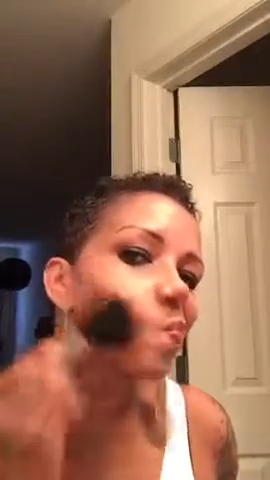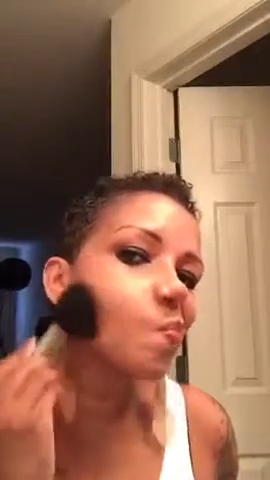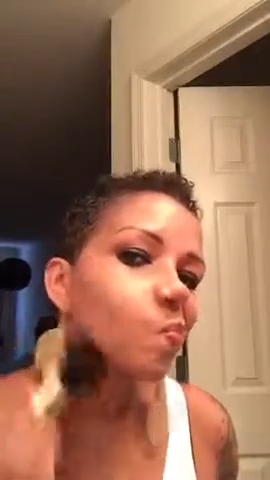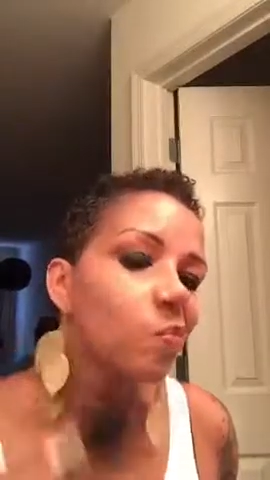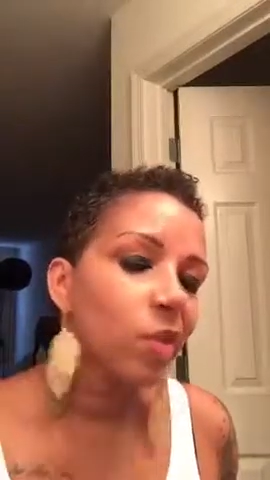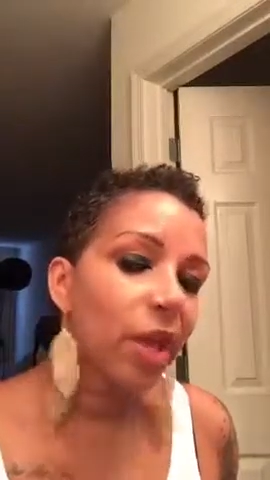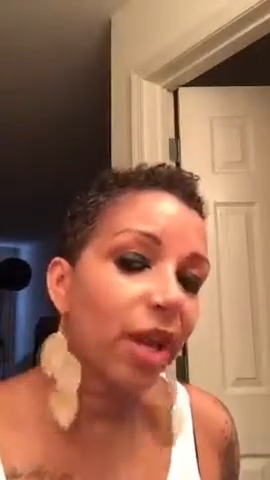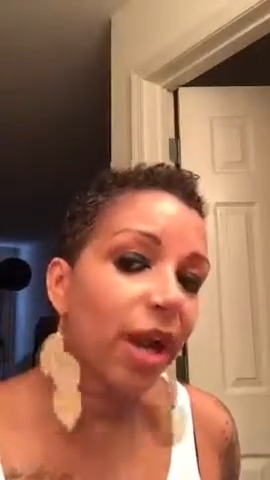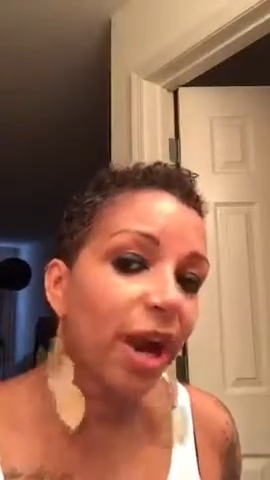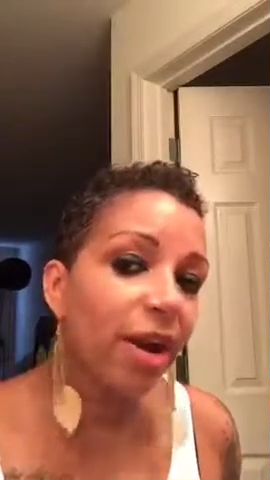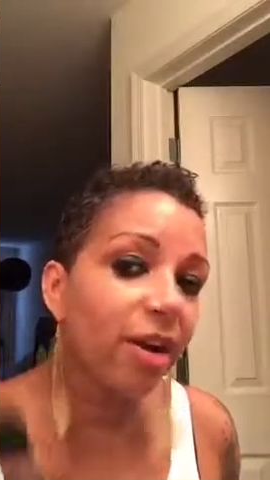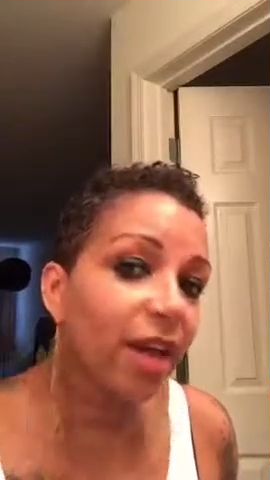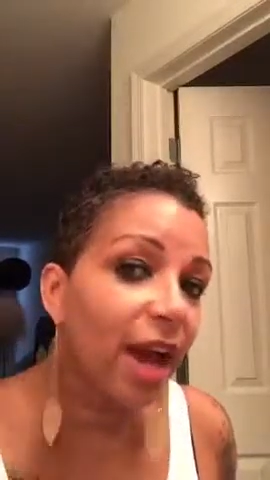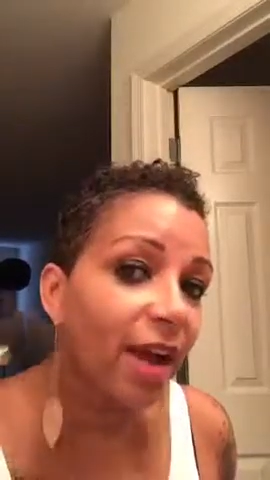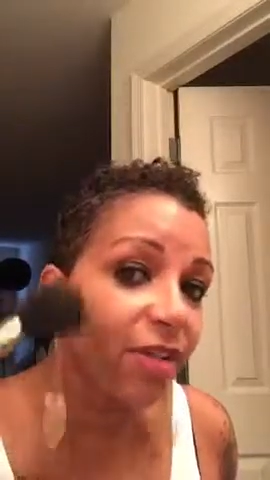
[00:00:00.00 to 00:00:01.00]
and I
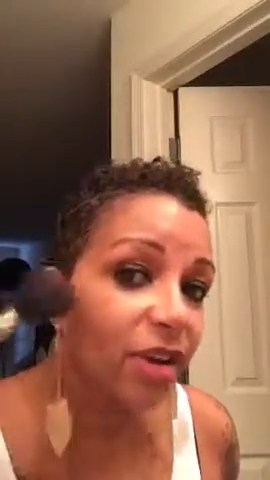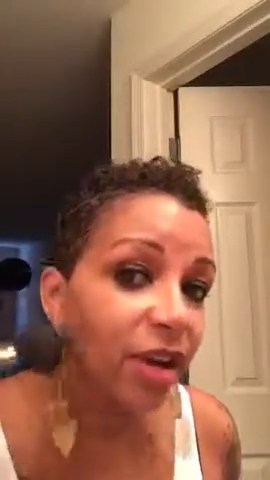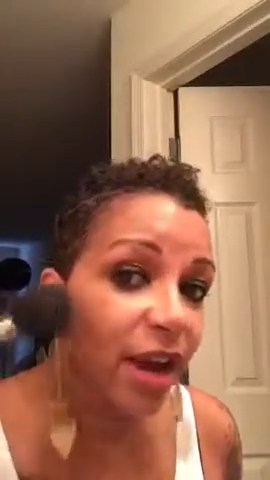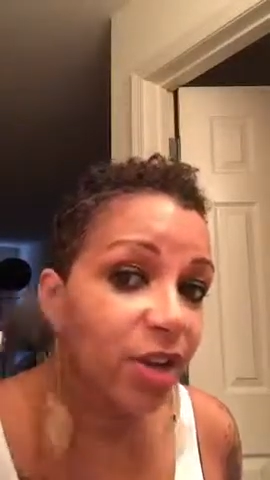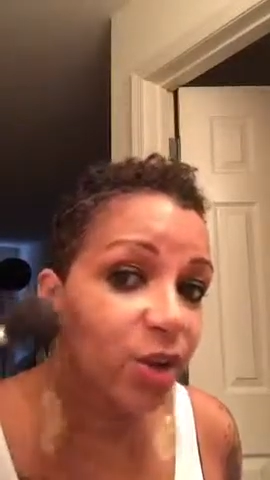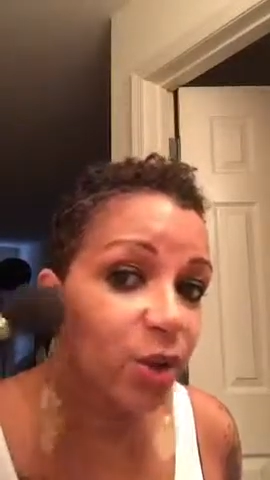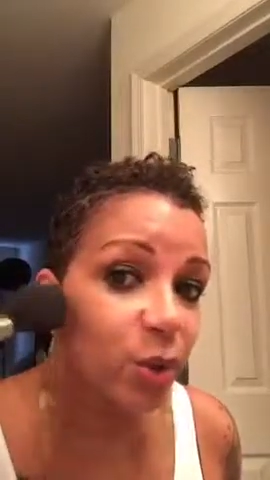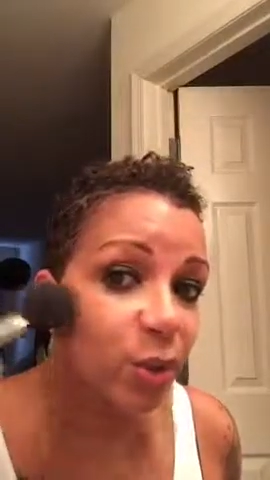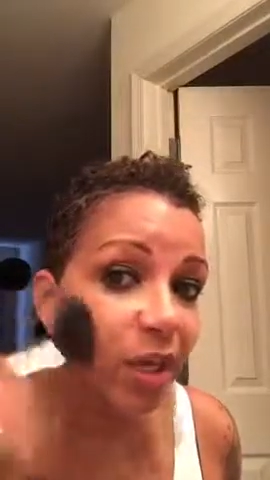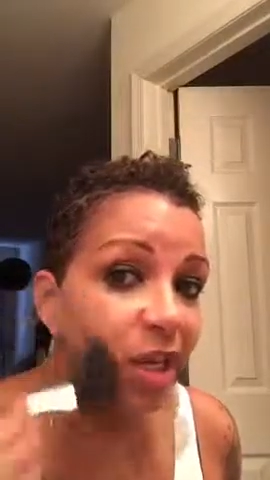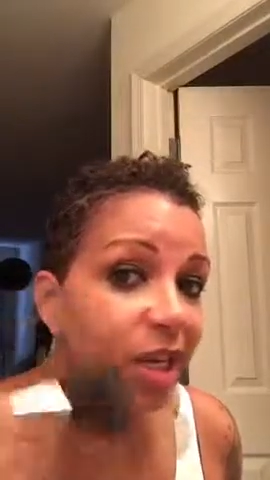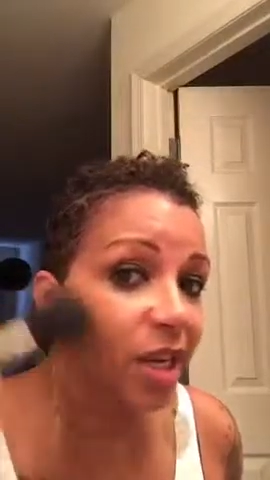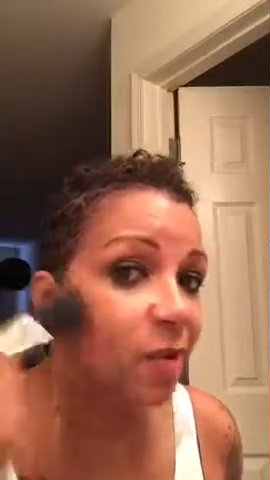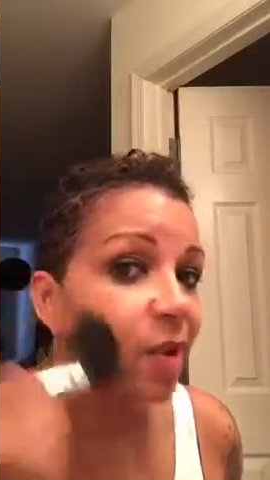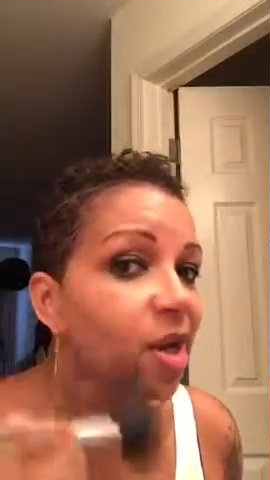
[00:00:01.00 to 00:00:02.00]
already have a natural one
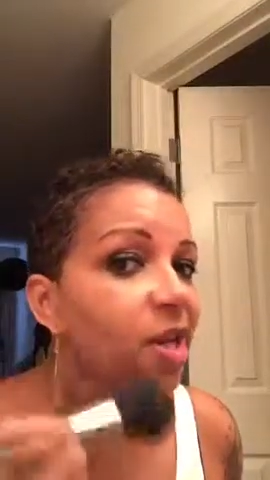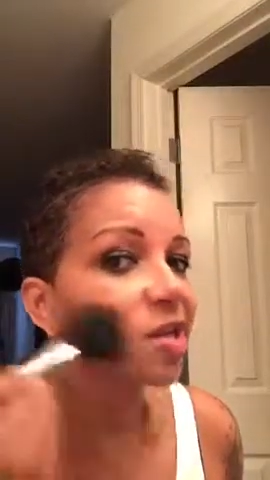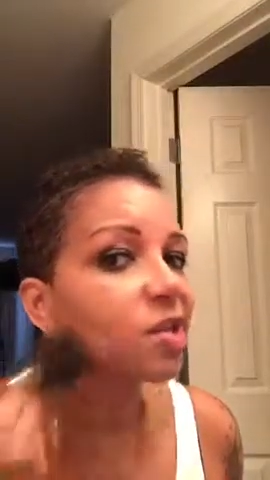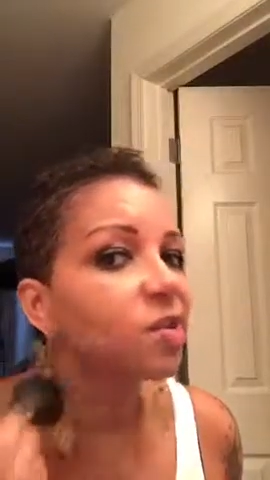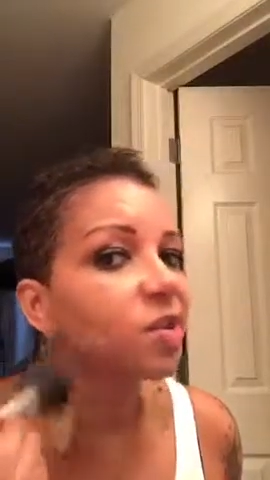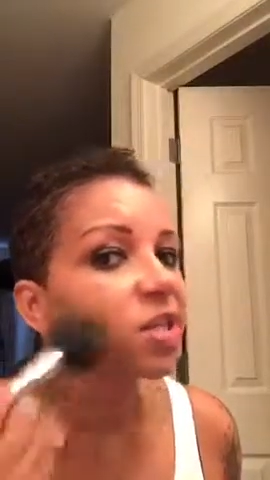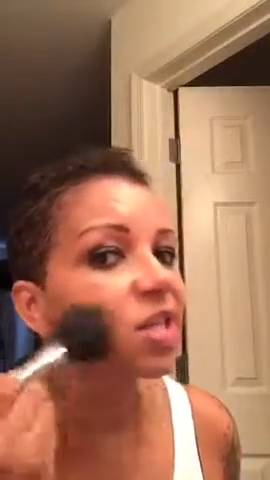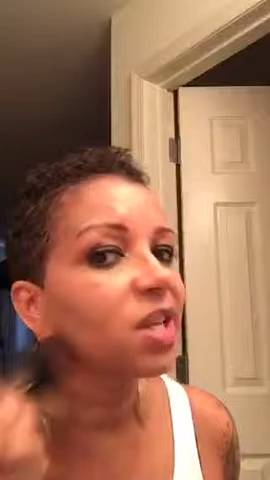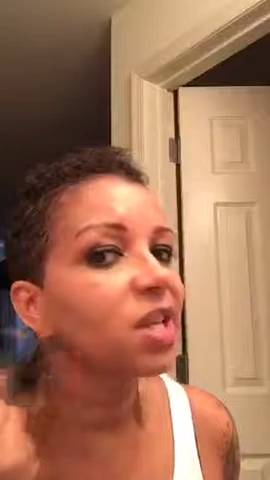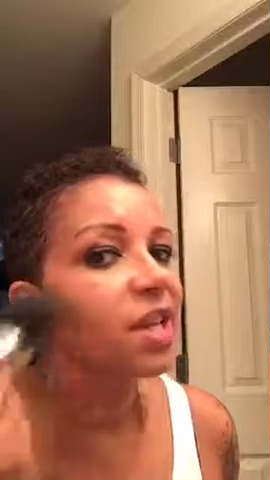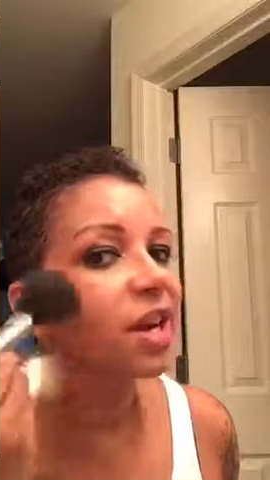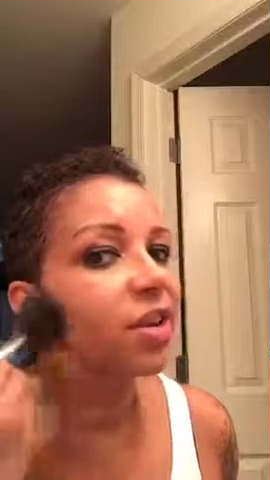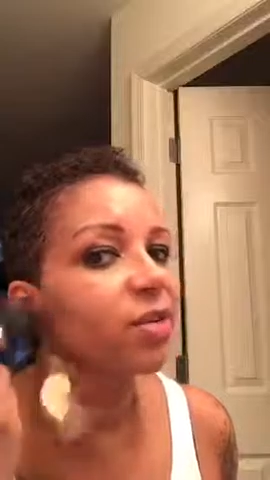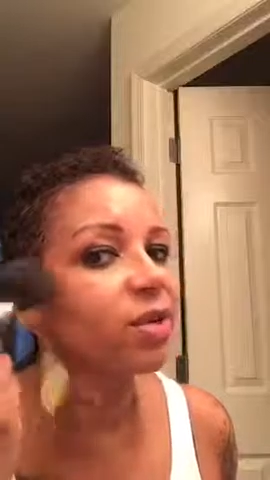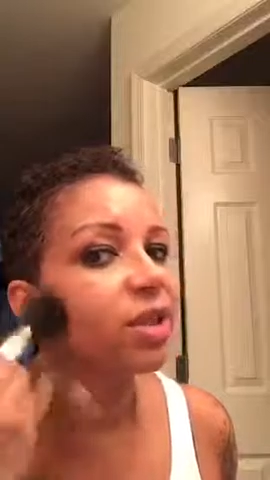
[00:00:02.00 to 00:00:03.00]
anyway, so it's not
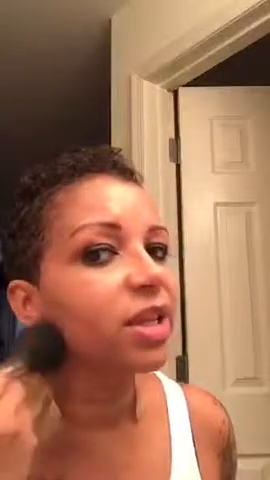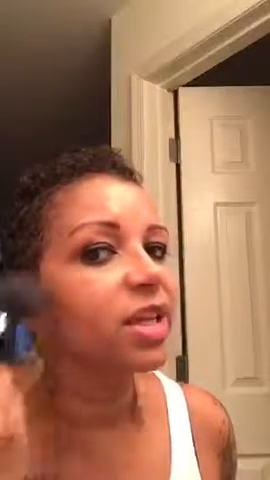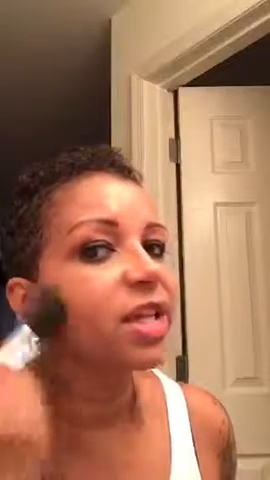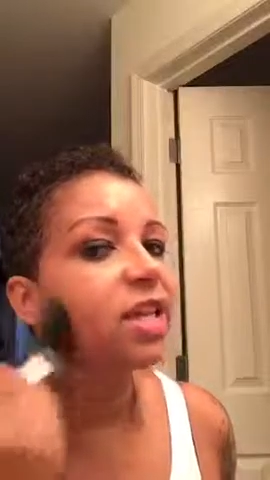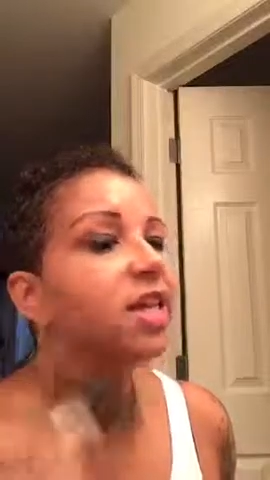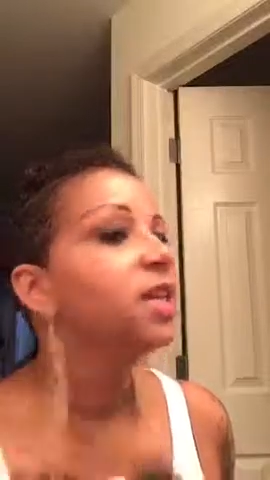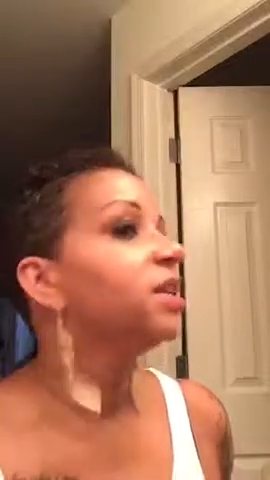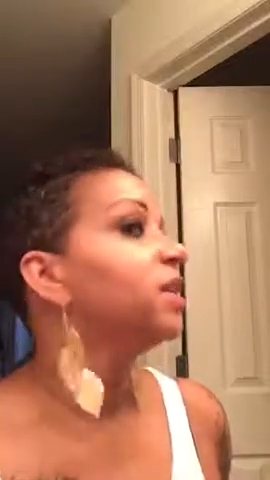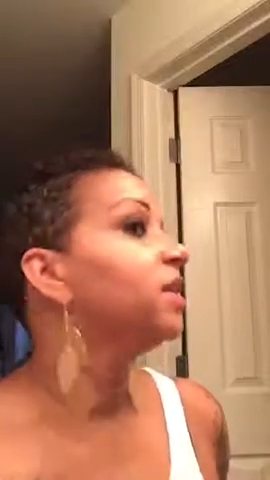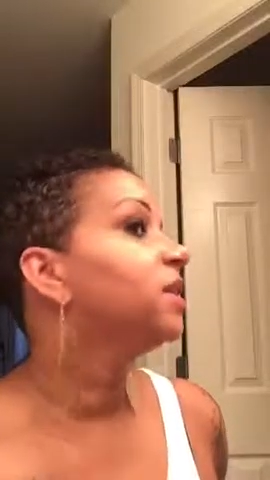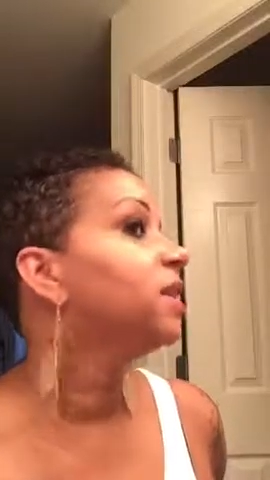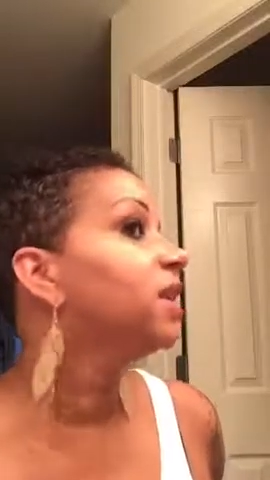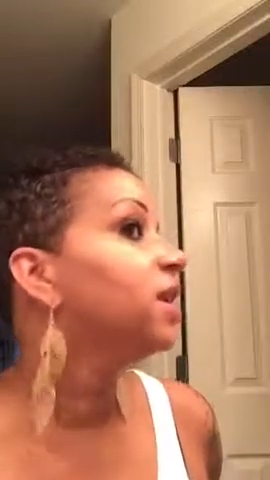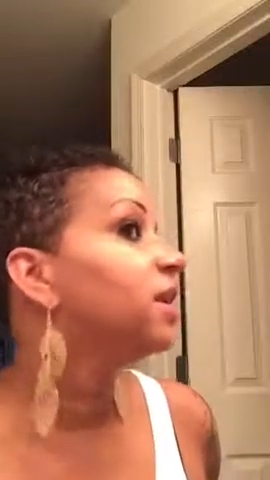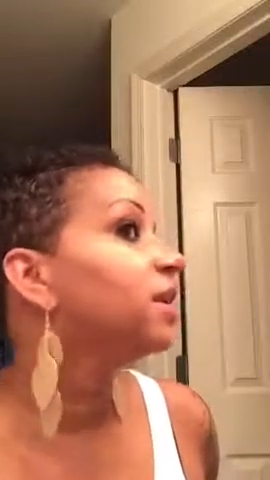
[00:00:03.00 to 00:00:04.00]
like I really
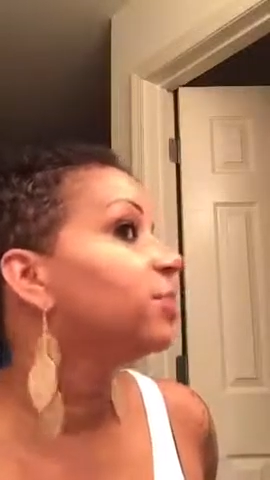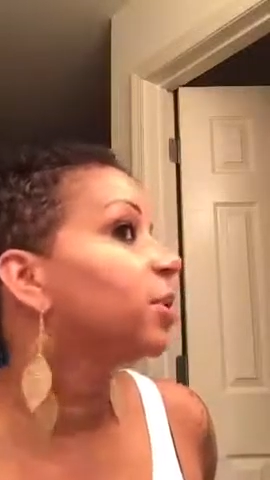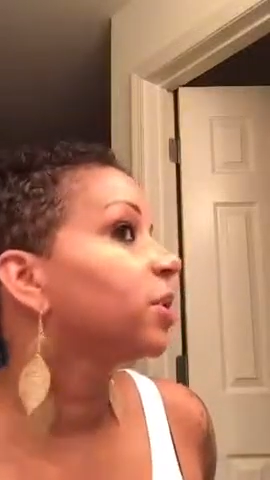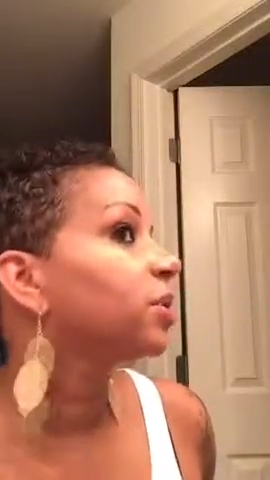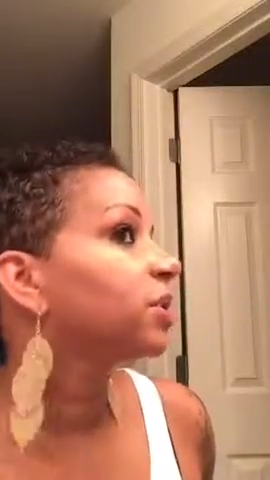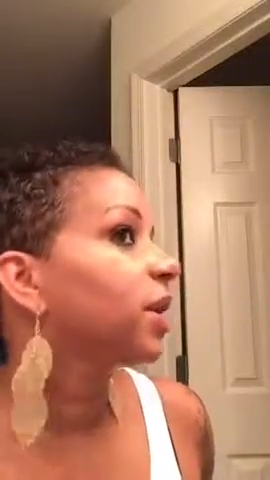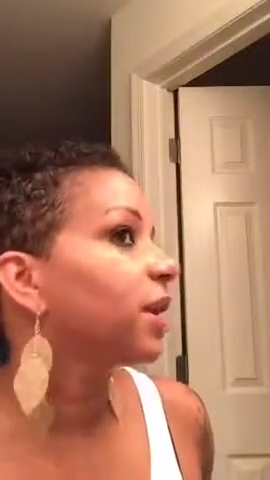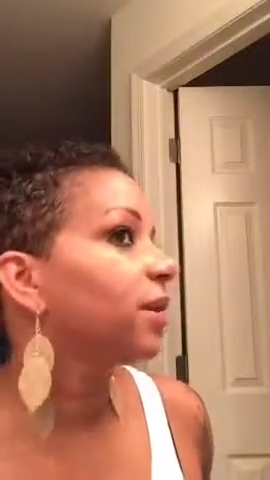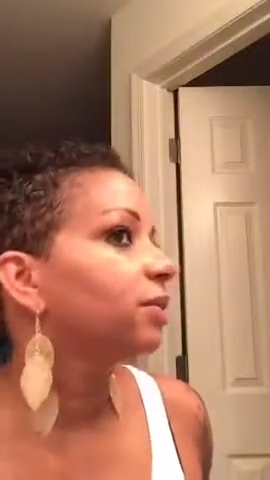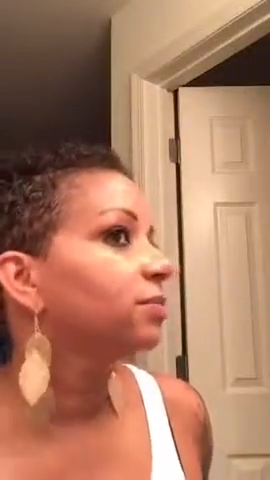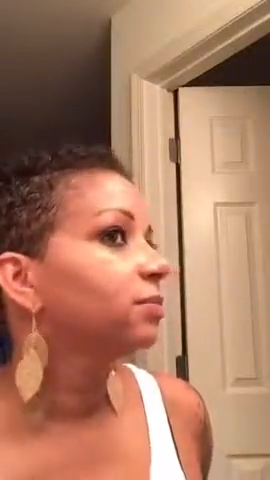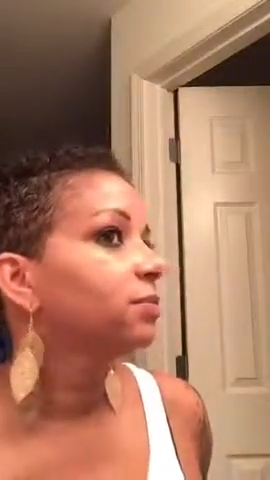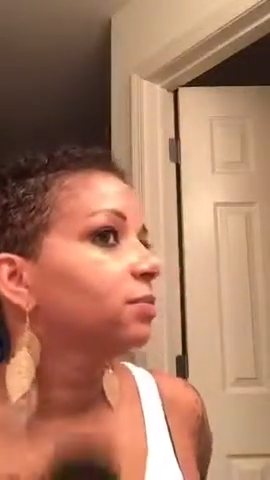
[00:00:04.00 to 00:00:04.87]
need it per se